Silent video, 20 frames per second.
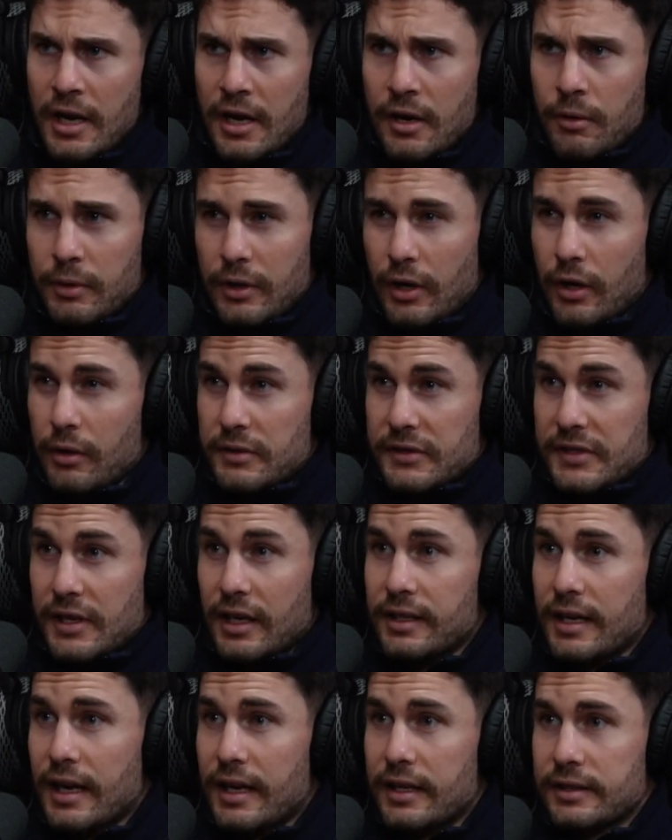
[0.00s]
when I was
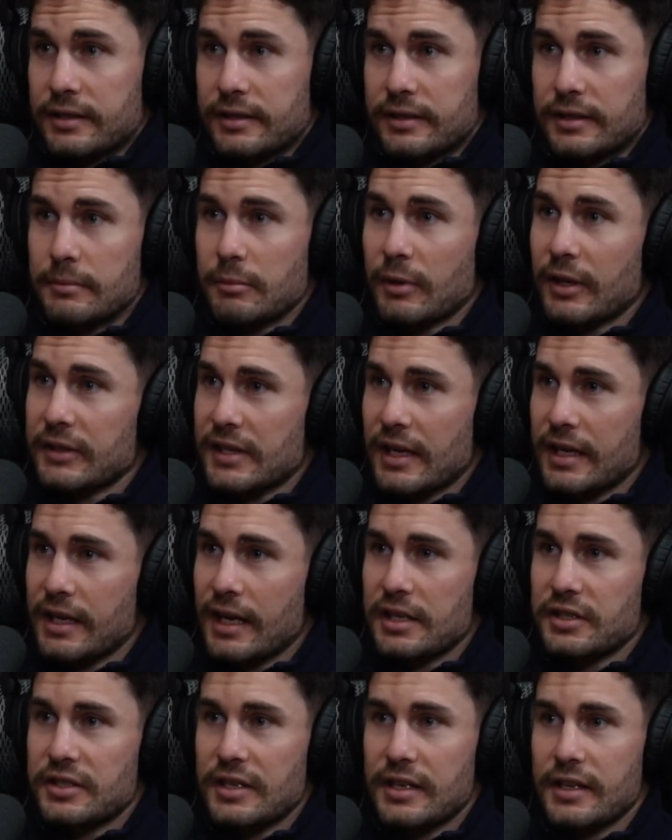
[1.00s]
younger in my
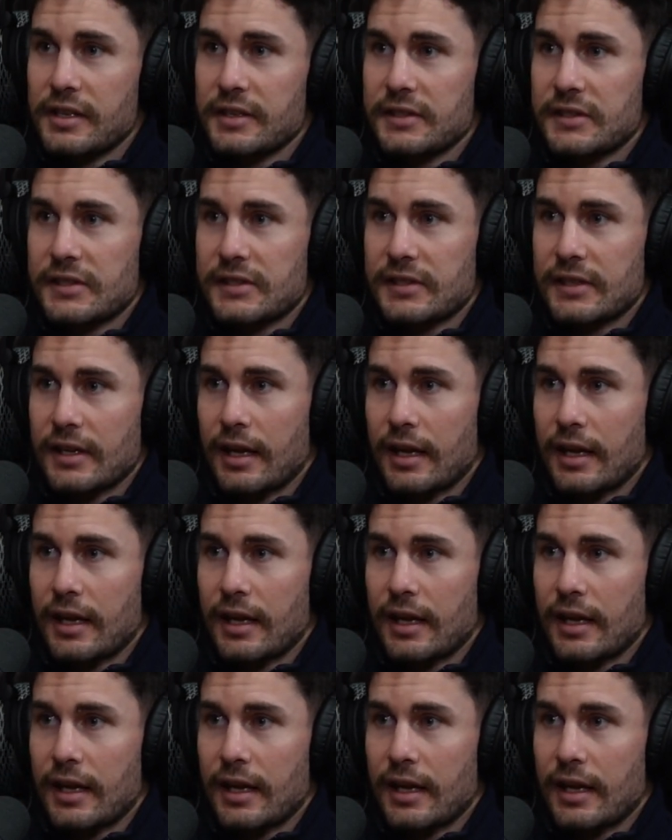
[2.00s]
teenage years,